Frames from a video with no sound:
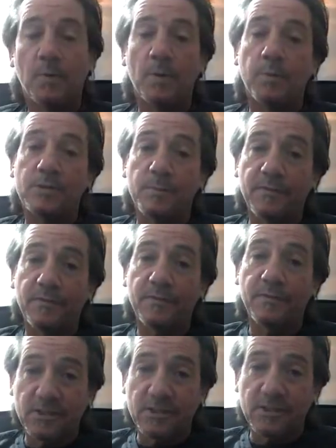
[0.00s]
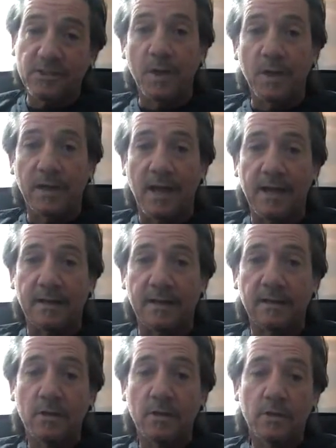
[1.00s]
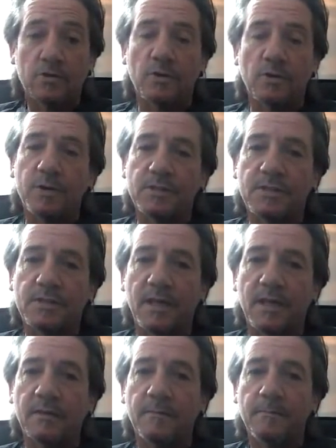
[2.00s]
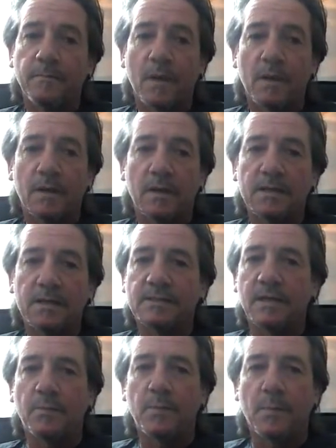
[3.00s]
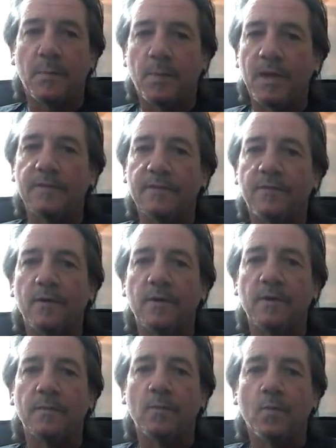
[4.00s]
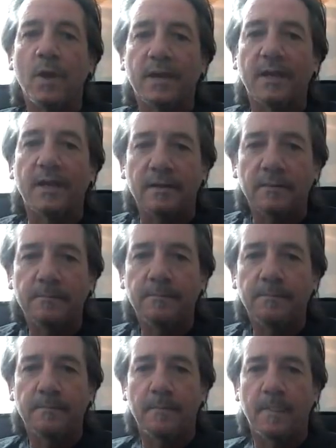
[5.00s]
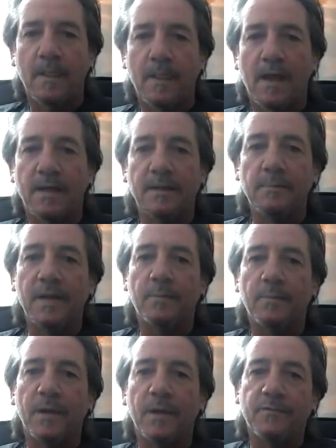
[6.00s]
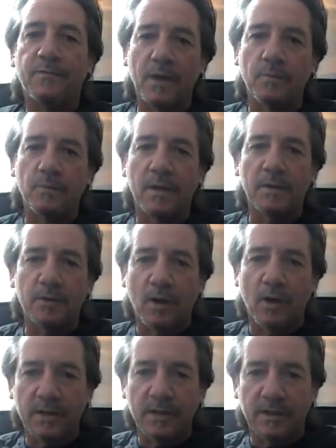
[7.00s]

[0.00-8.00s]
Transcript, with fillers: be fair, some of them weren't lying. Some could say, let's say I played for Wigan. And they might have played for Wigan when they were non-league.